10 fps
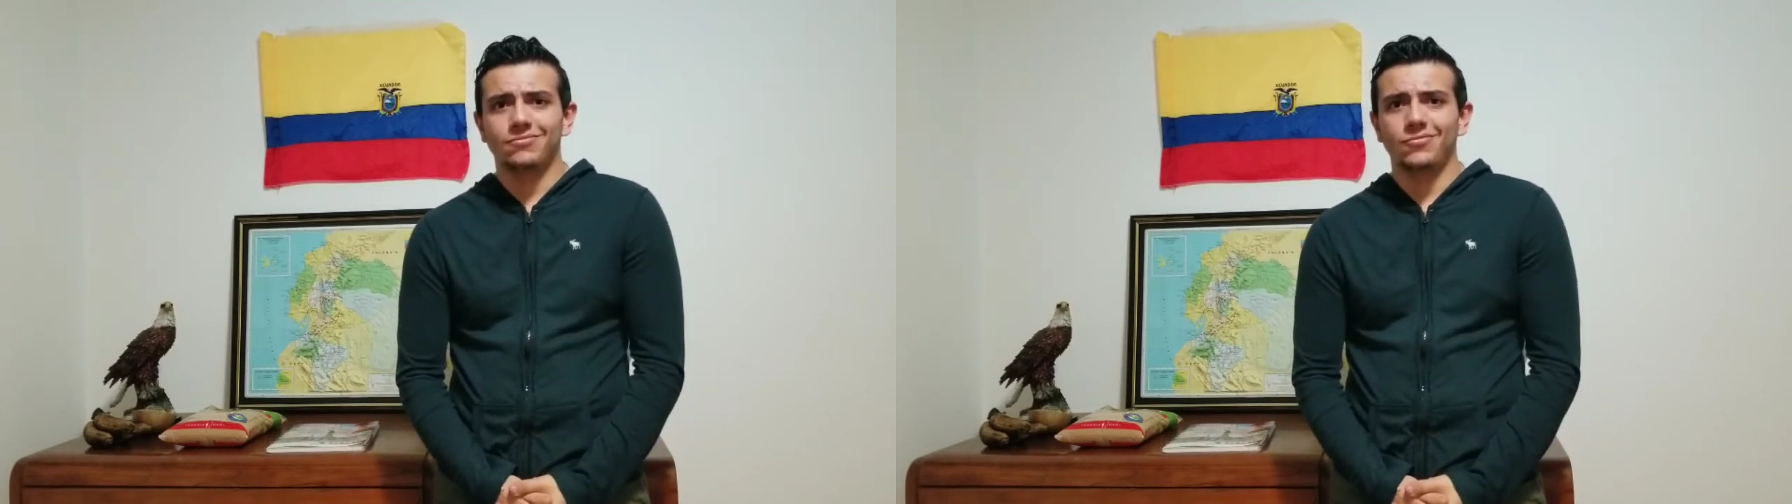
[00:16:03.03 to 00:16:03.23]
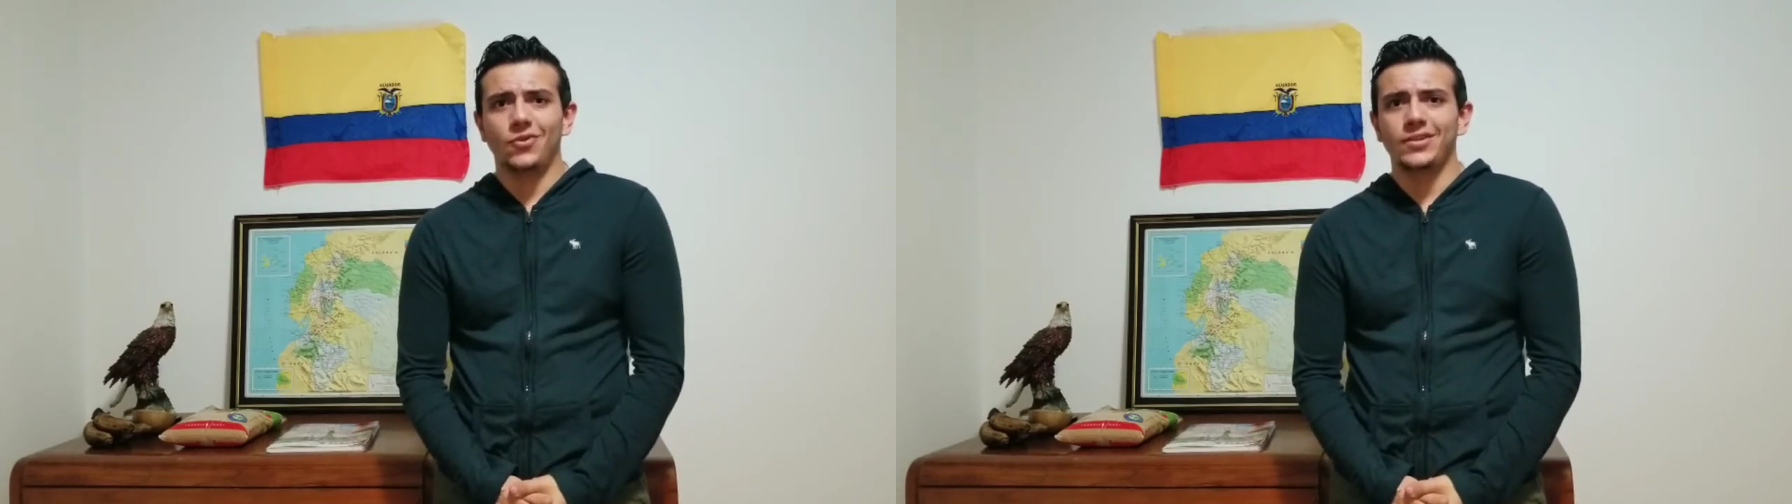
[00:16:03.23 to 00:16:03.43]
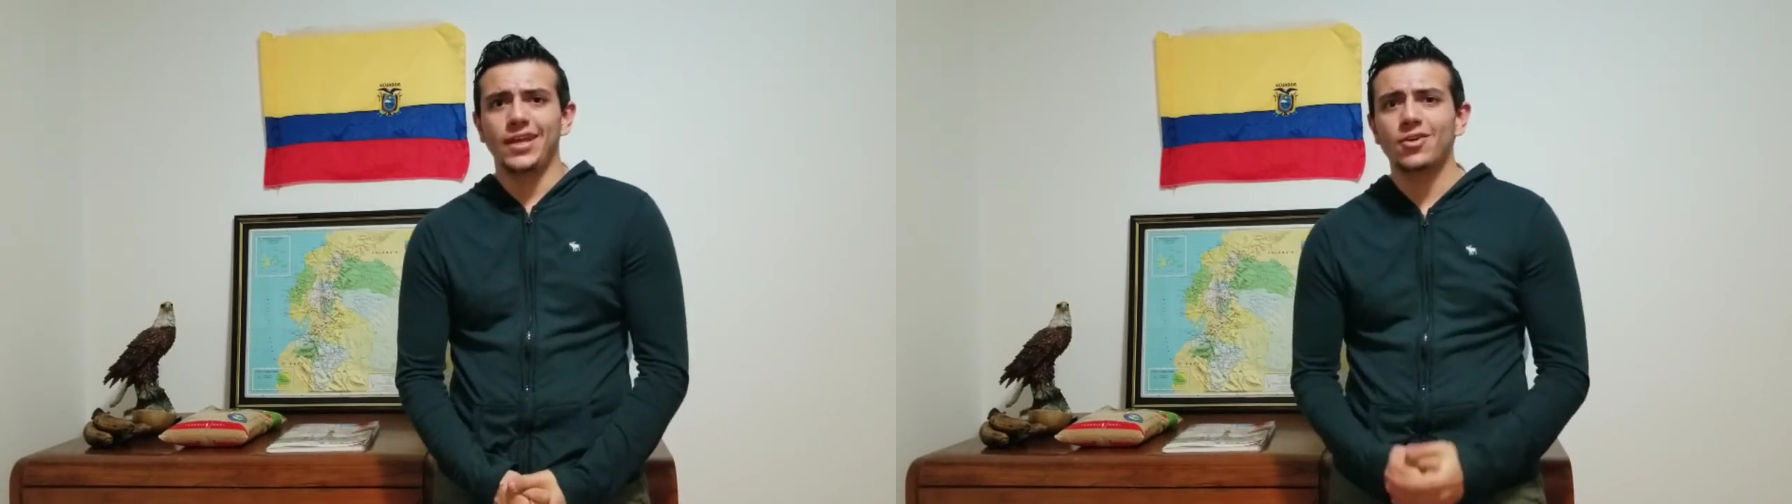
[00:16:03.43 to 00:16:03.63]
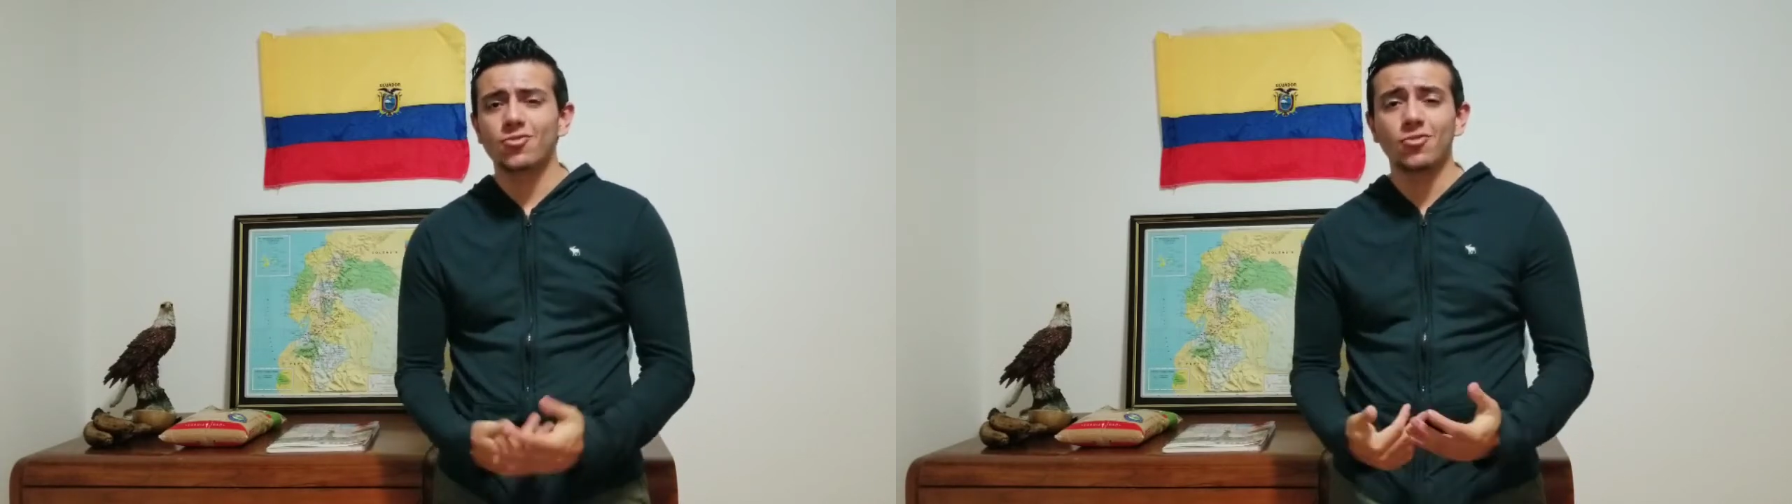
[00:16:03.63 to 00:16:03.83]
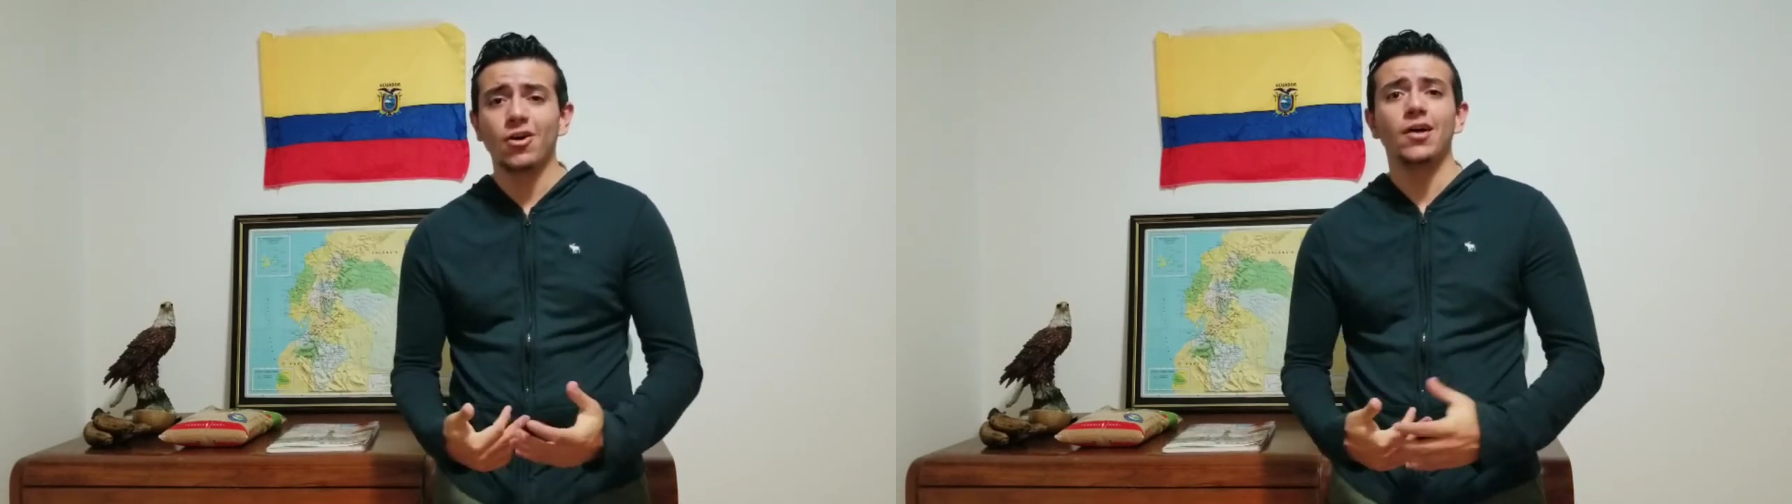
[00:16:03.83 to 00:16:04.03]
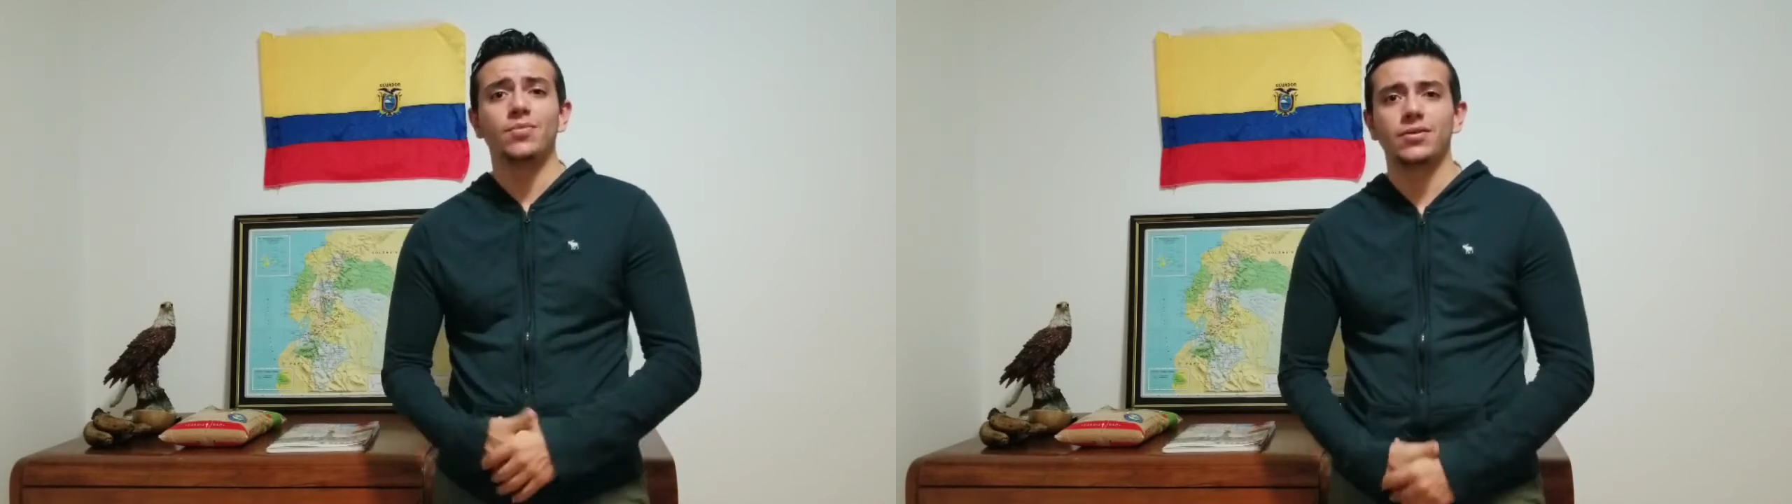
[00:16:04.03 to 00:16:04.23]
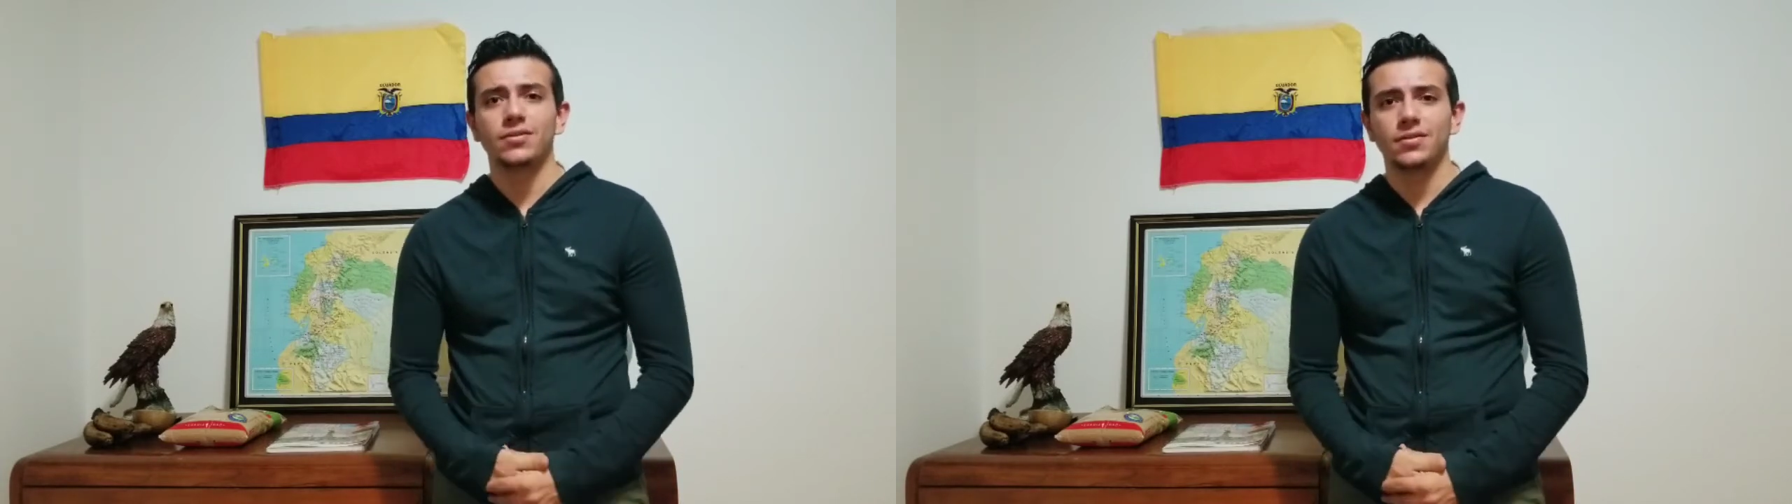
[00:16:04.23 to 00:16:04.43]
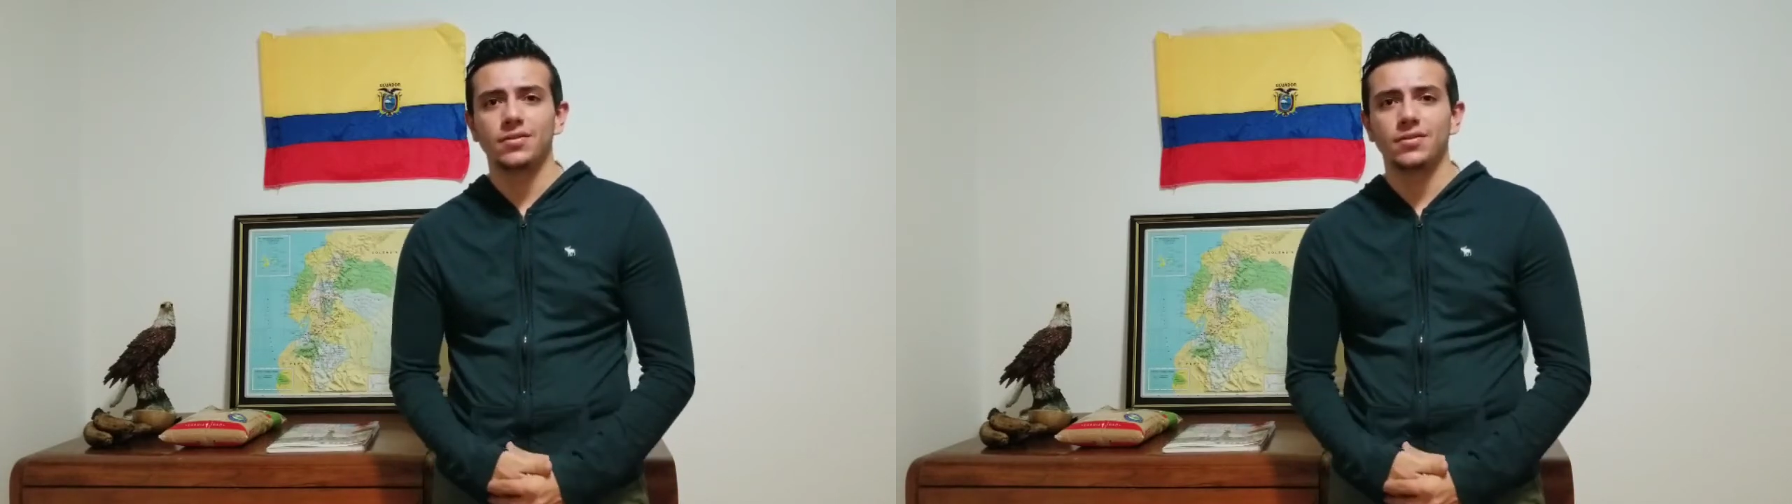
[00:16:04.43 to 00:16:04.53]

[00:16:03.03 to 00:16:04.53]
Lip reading: when they grew up